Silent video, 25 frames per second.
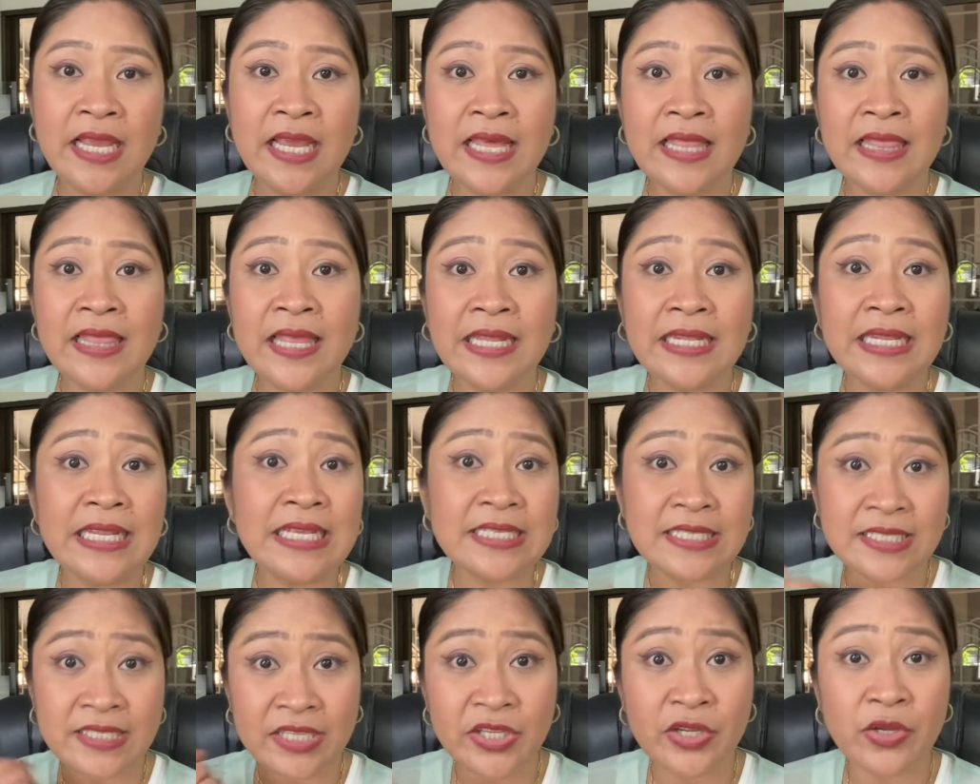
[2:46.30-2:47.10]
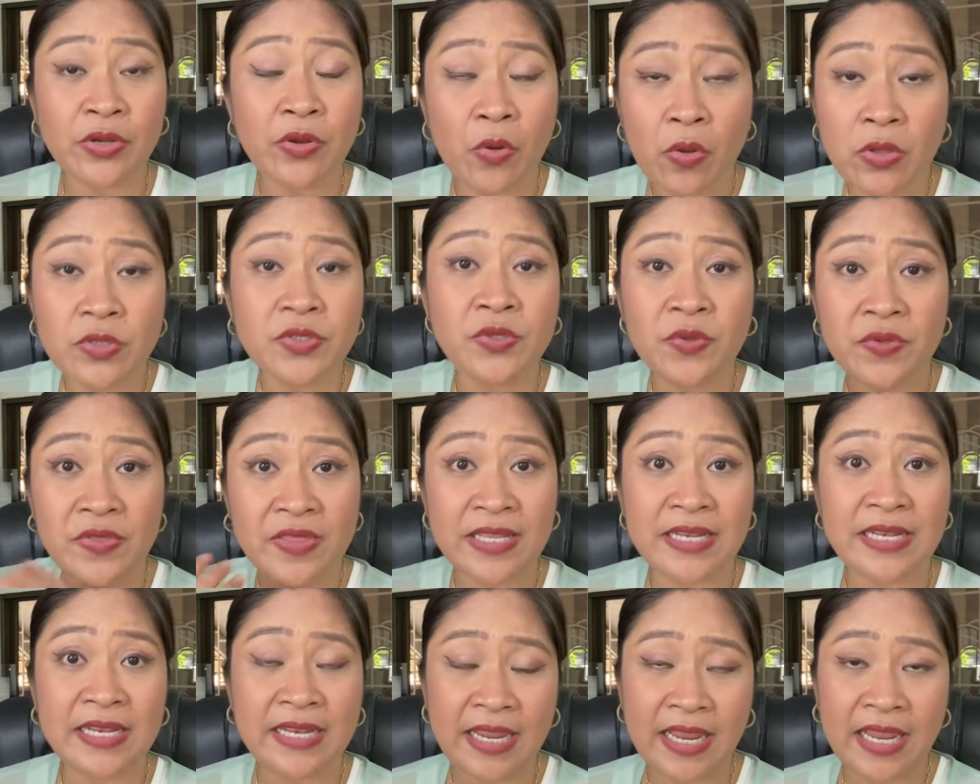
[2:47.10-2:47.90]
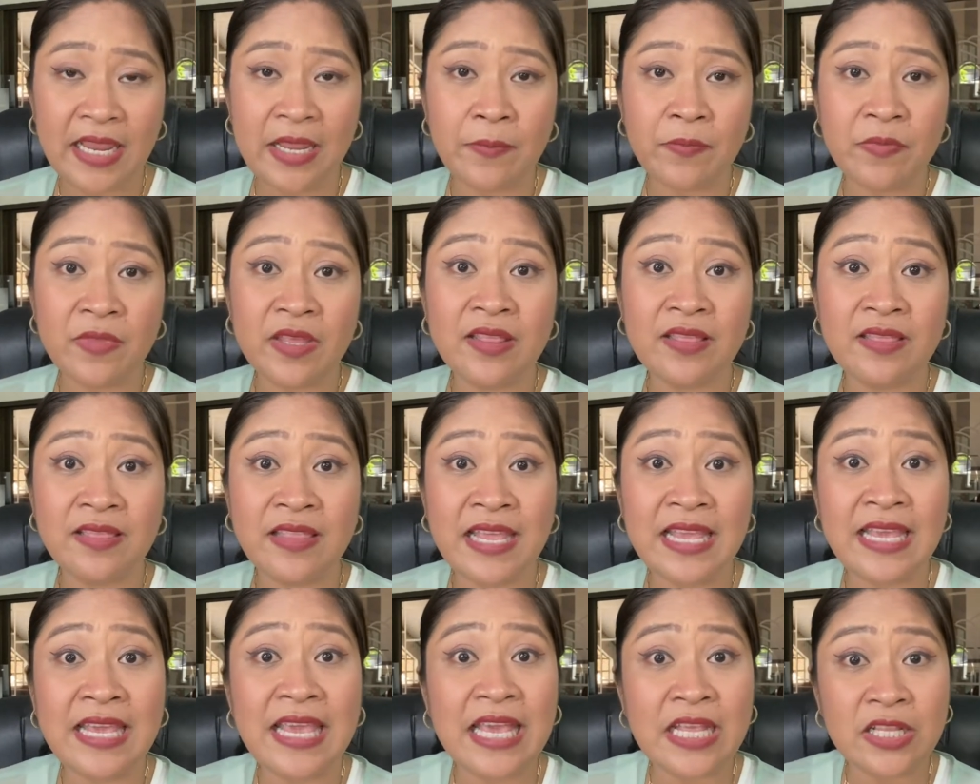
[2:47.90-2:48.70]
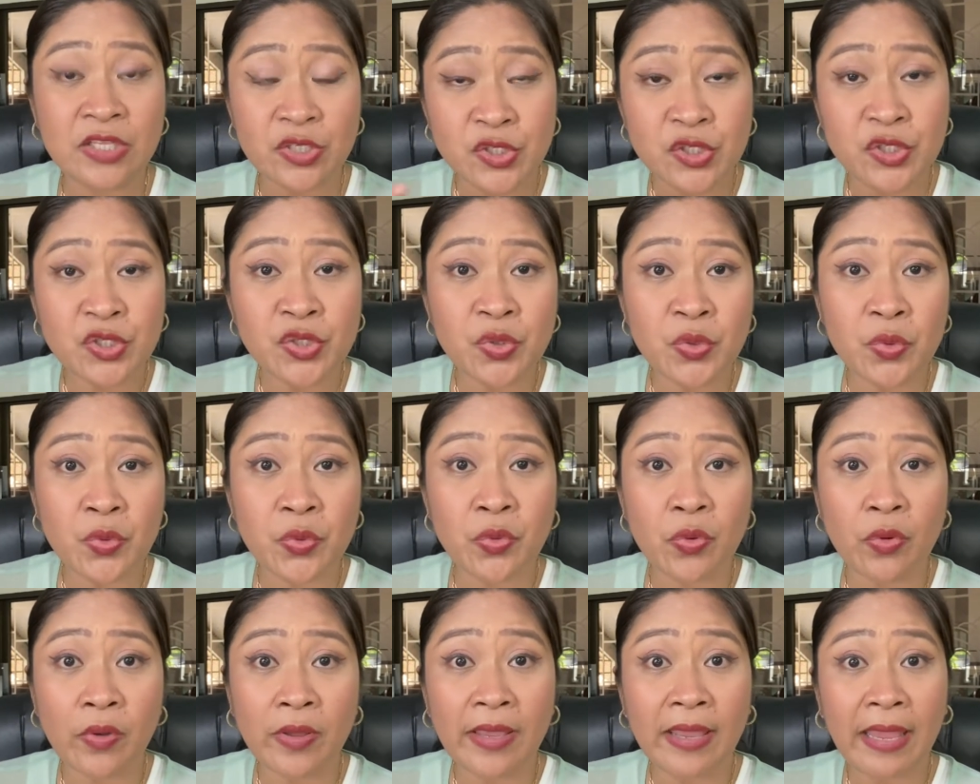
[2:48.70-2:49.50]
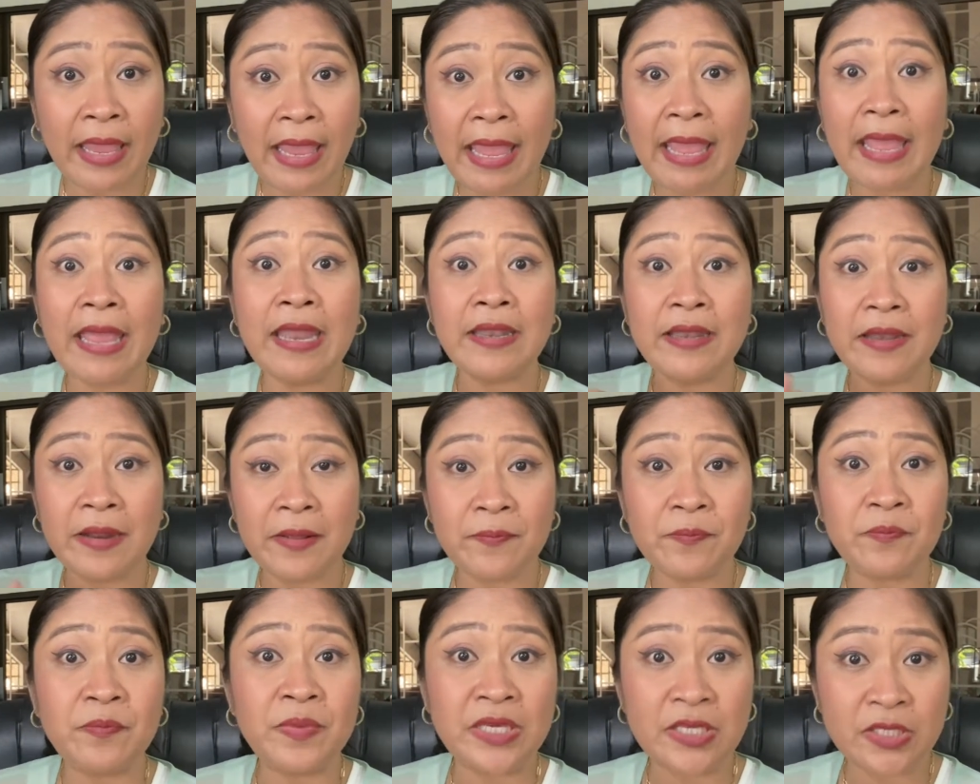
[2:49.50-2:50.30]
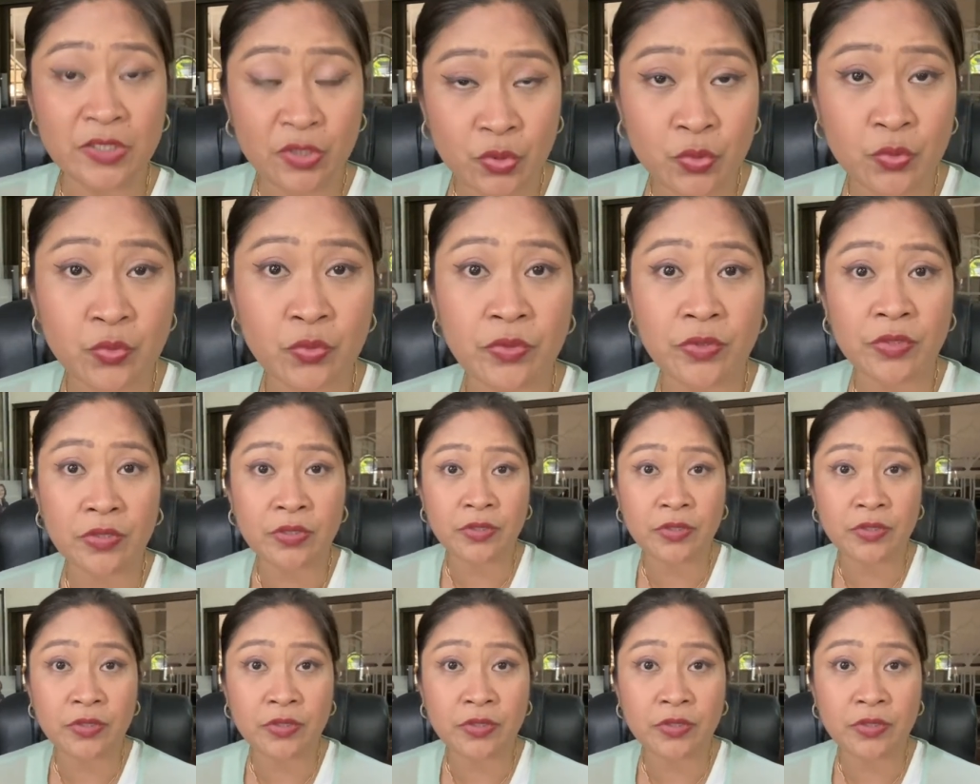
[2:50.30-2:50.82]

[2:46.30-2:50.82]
That is also the name that they can sue and be sued.